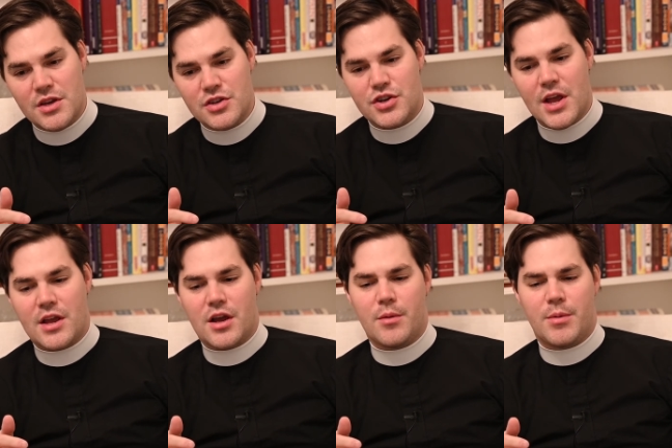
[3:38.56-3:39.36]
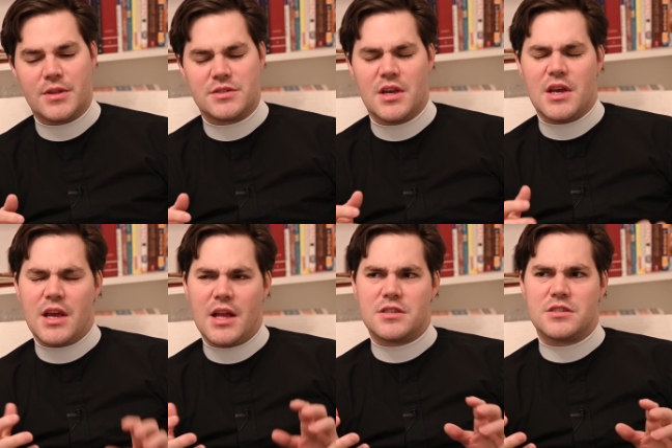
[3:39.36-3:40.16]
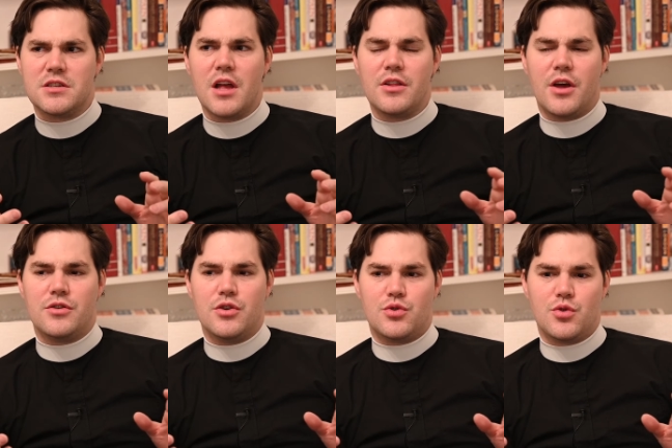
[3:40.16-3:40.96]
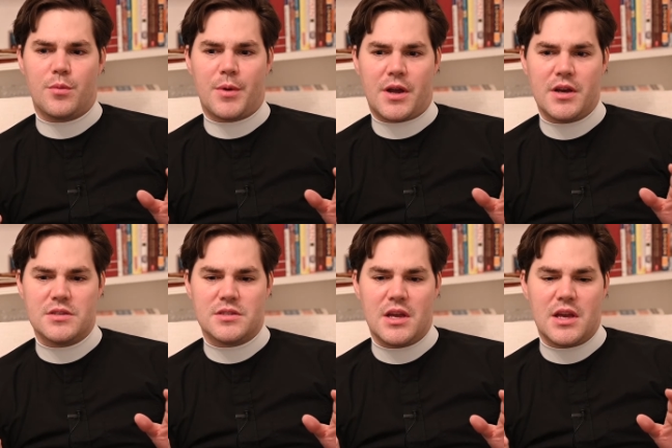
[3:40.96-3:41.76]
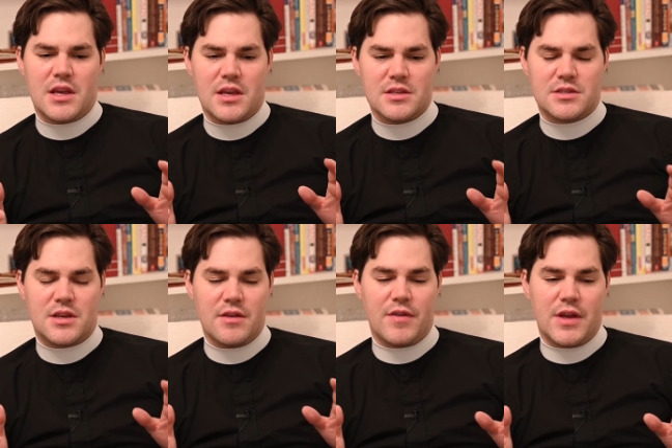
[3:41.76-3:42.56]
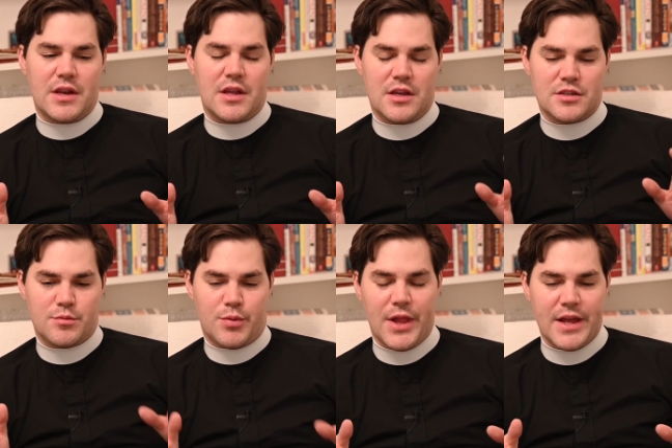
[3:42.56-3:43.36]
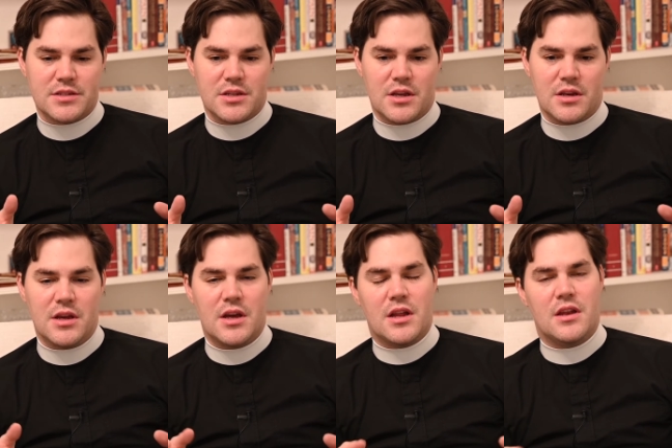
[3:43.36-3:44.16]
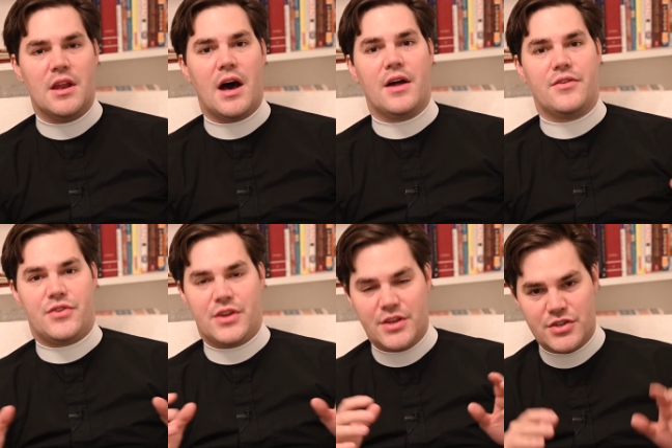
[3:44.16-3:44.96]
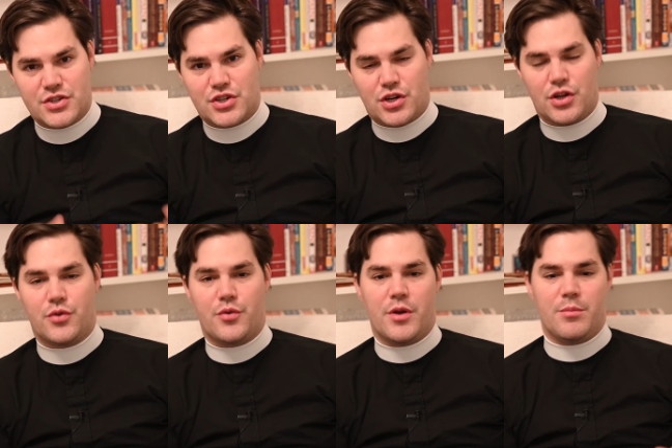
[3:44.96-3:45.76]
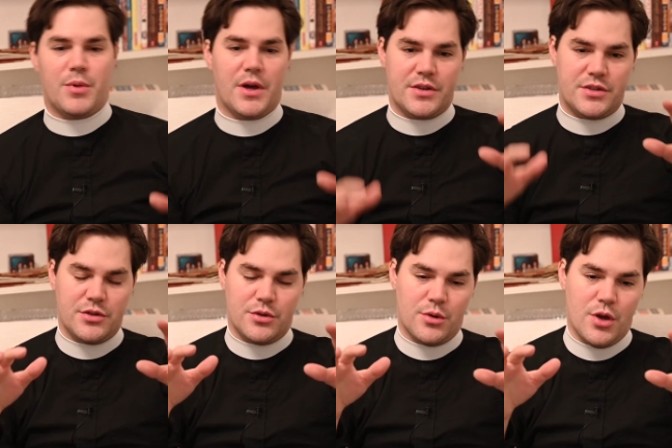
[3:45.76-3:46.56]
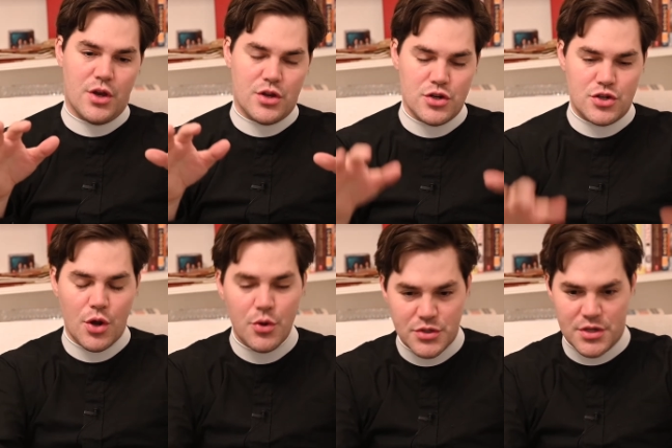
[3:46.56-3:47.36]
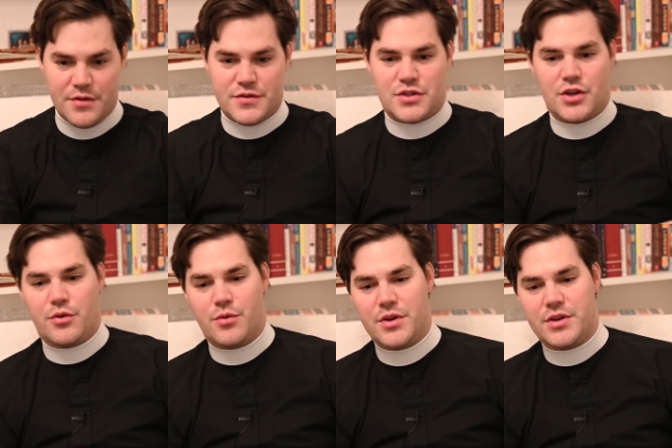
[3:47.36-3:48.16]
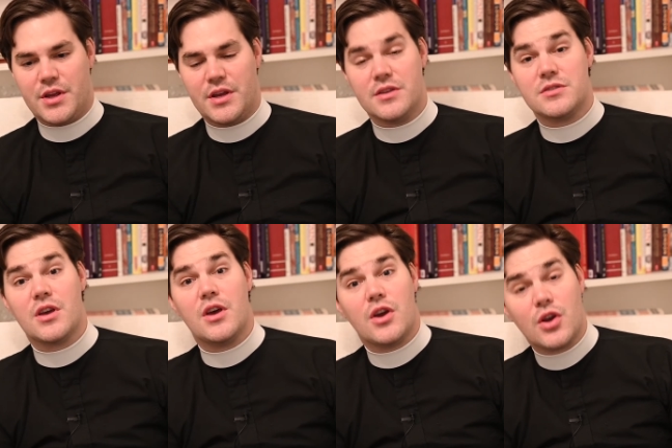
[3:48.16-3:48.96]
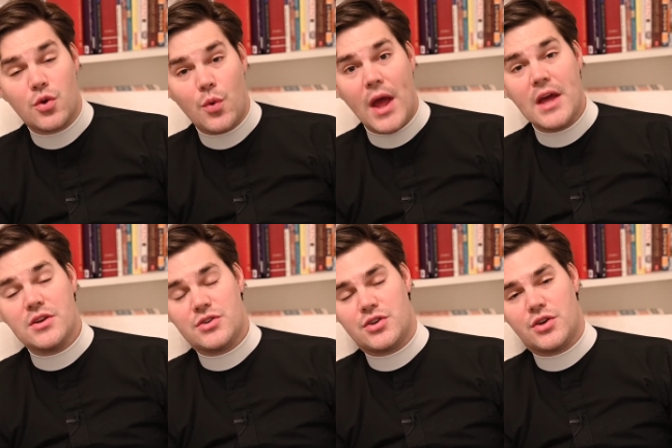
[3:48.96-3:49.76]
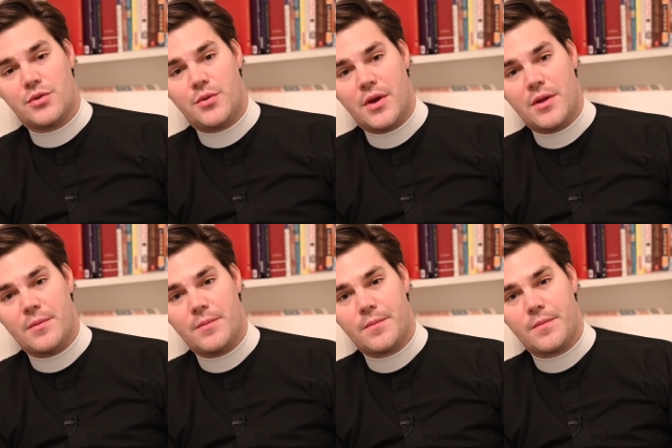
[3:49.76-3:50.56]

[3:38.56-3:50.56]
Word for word: Jacob, it's, it's slightly unusual because he's giving his blessing not to his children, but to Joseph's children, to his grandchildren.